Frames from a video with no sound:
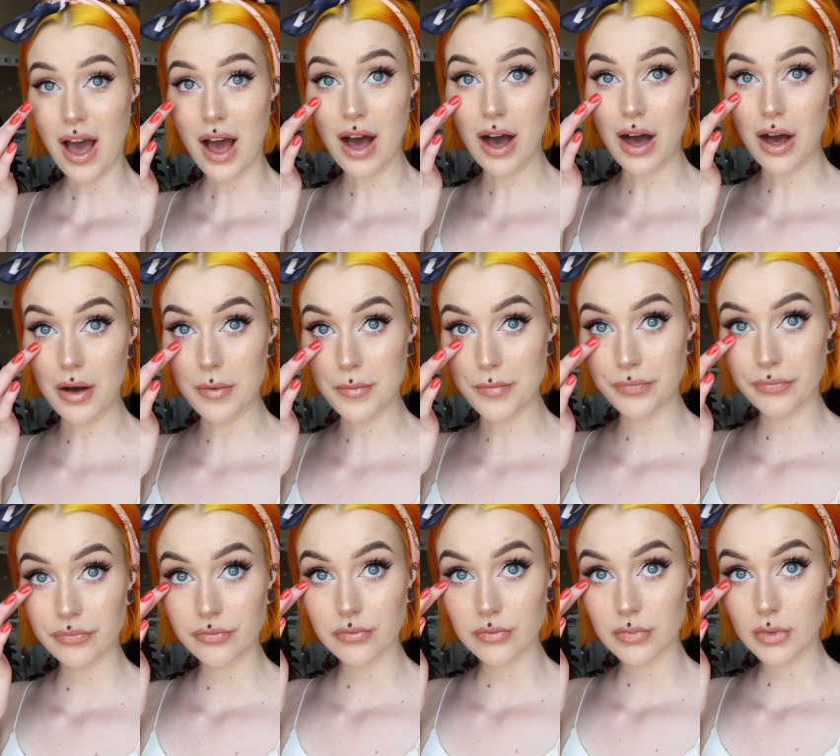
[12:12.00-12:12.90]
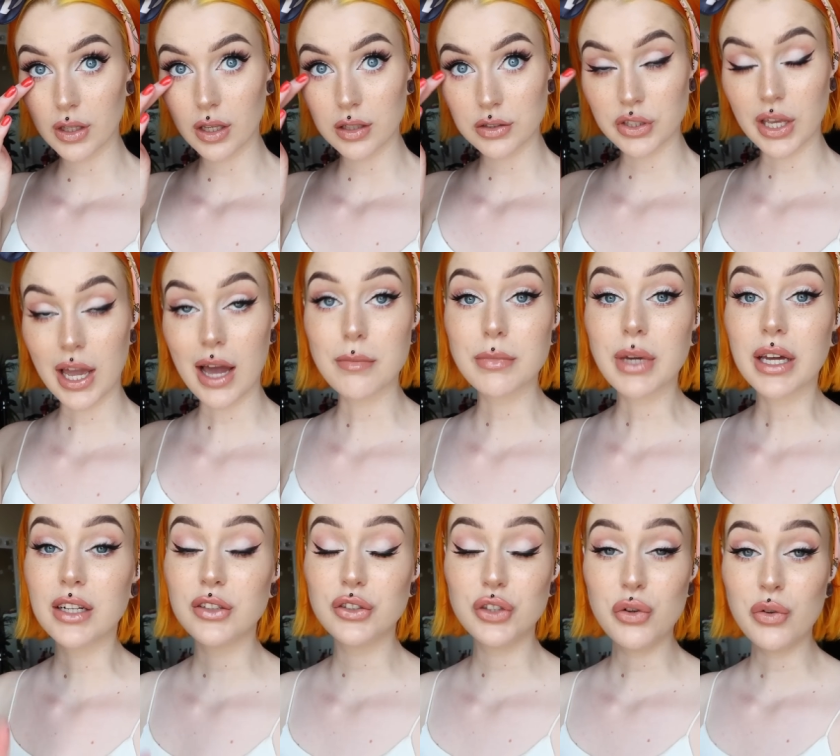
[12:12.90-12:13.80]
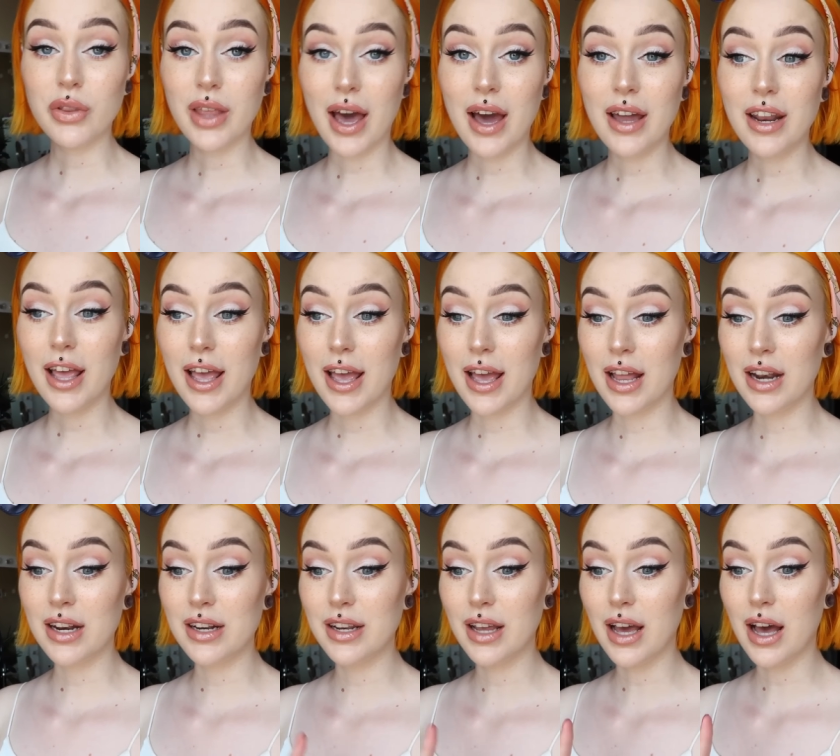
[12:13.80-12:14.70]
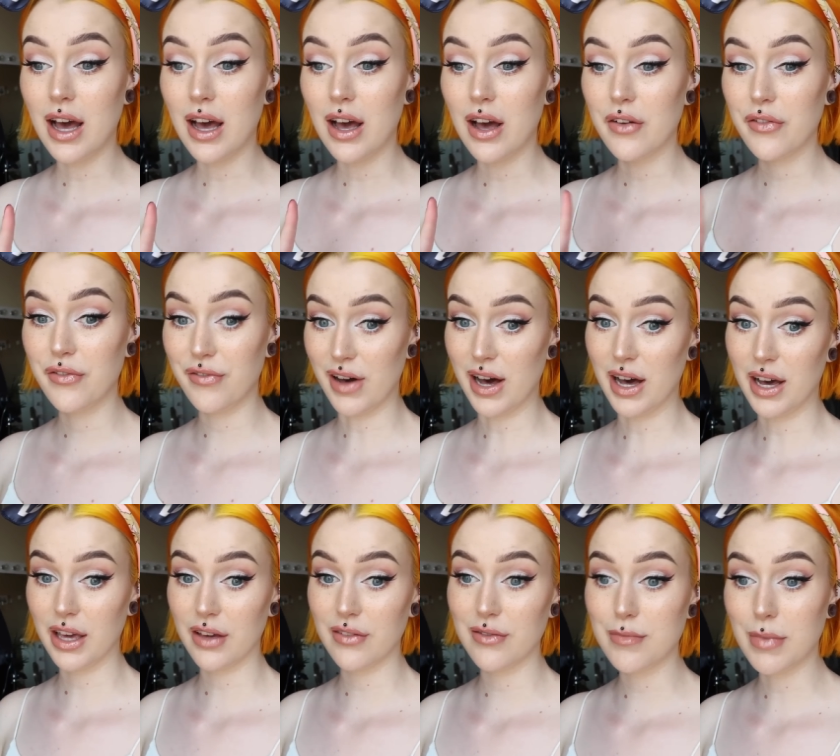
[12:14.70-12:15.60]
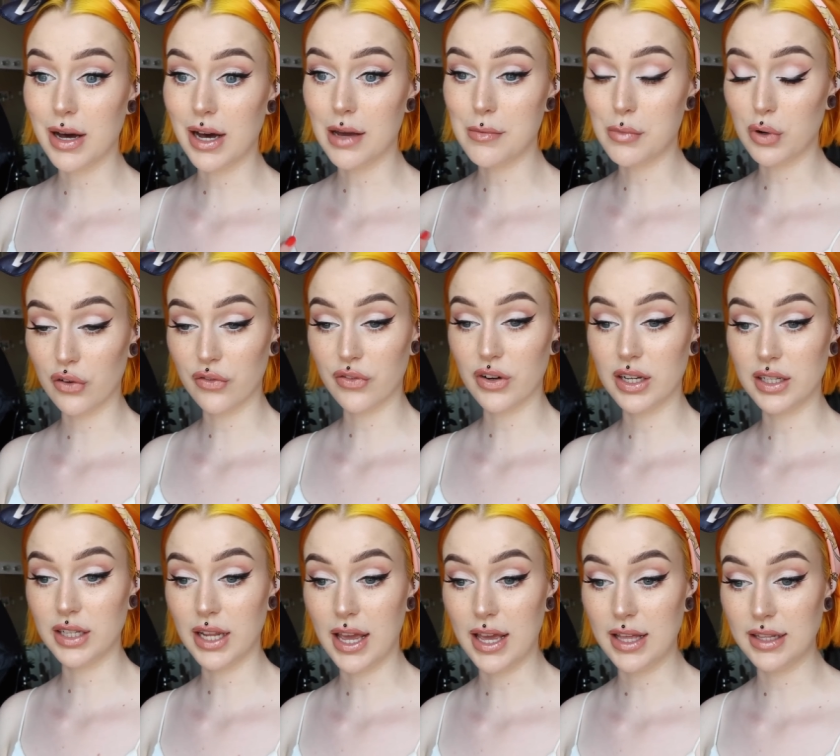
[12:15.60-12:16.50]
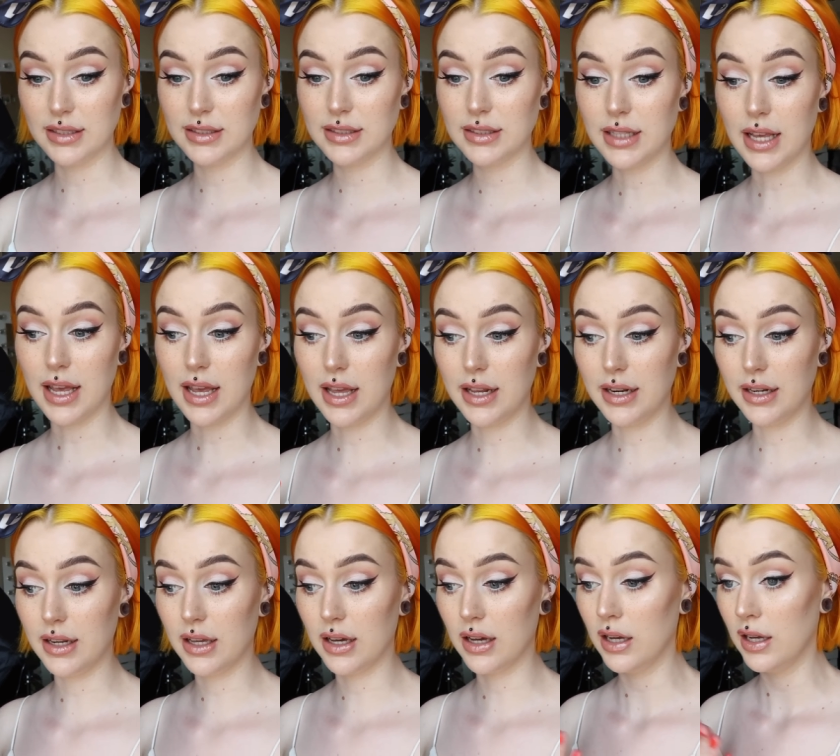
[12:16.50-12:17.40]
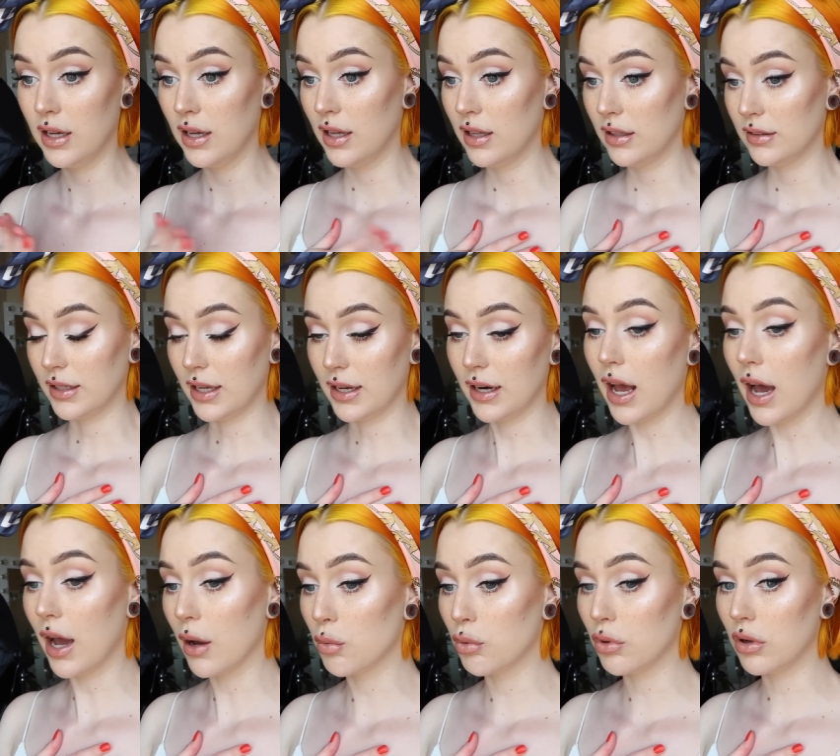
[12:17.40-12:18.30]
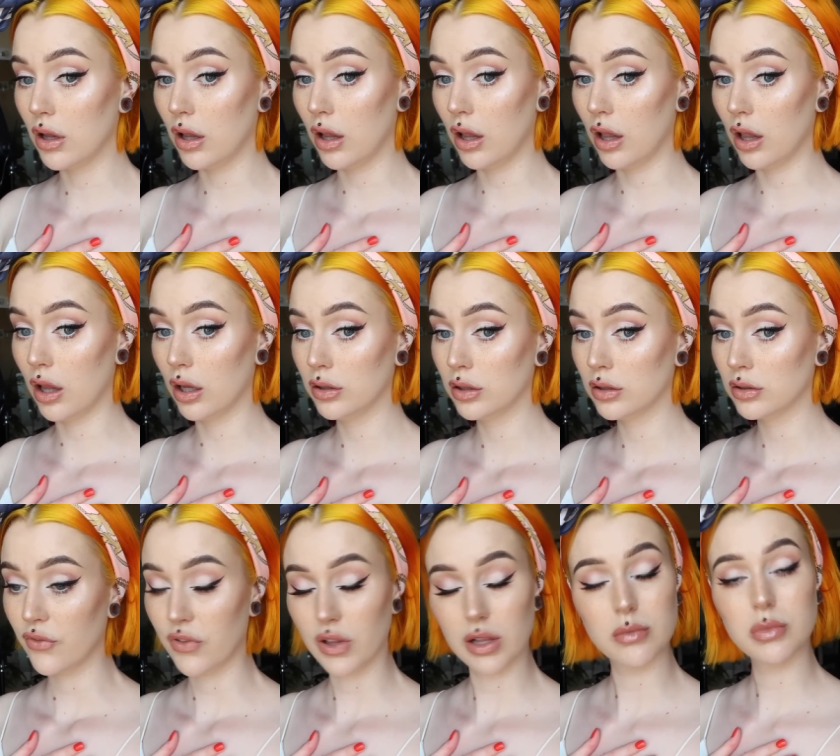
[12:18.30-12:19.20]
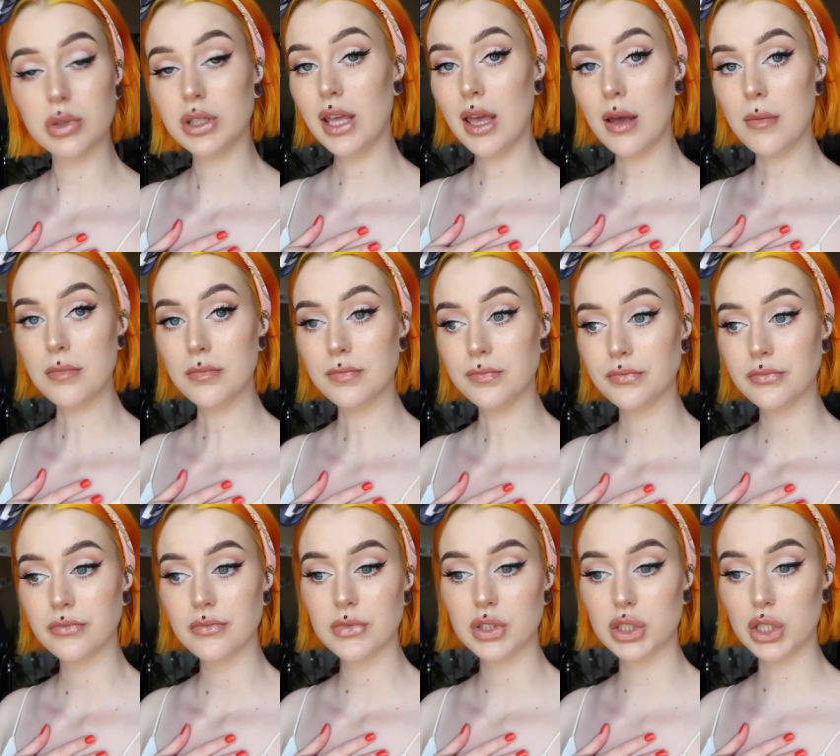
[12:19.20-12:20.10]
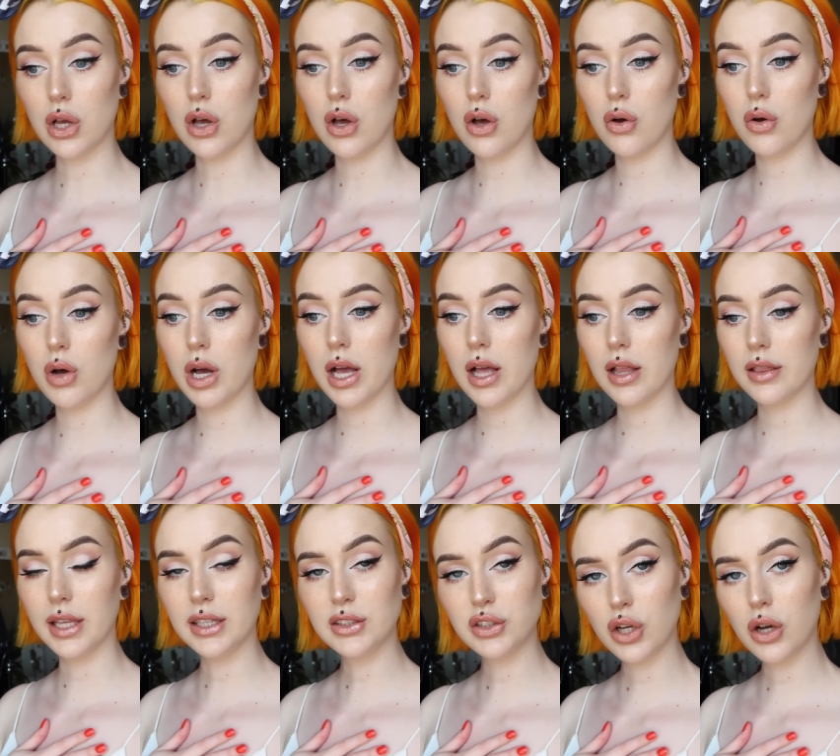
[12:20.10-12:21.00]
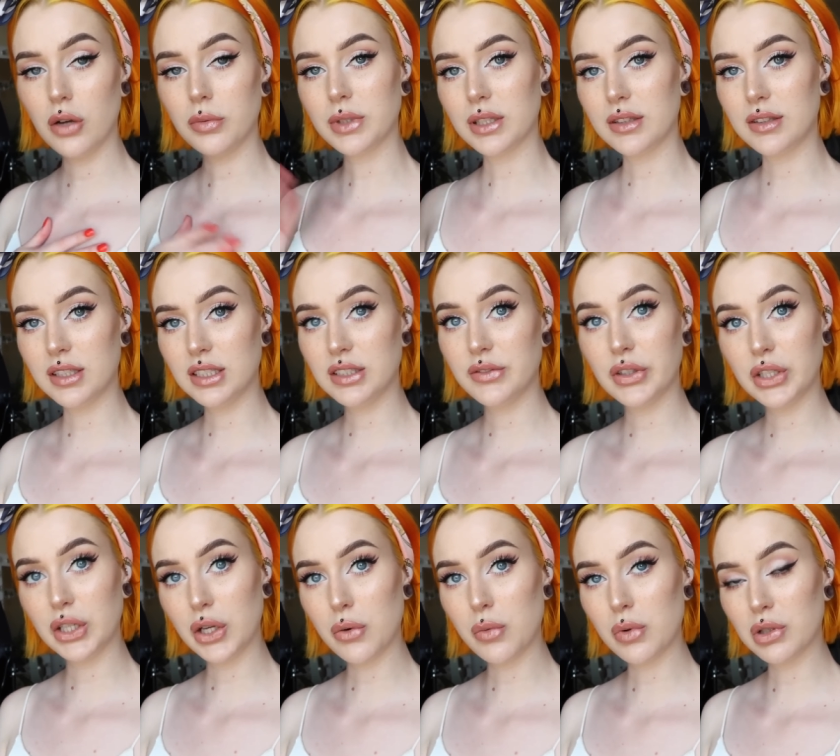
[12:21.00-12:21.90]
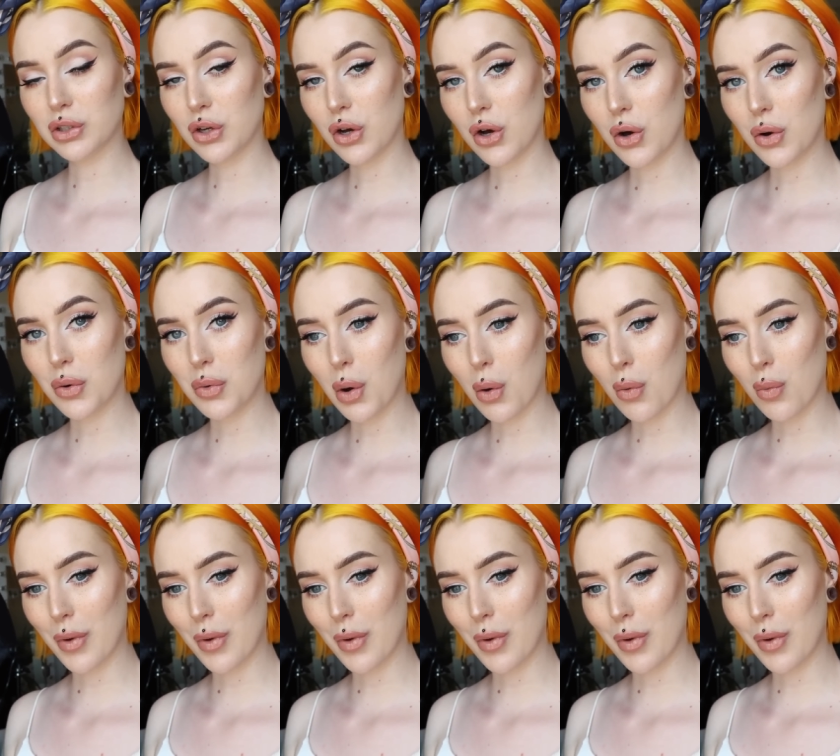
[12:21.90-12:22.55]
Um, so yeah, I'm gonna do that, and uh, five, my boyfriend ends, and uh, then I will film with him. So let's hope that this video will go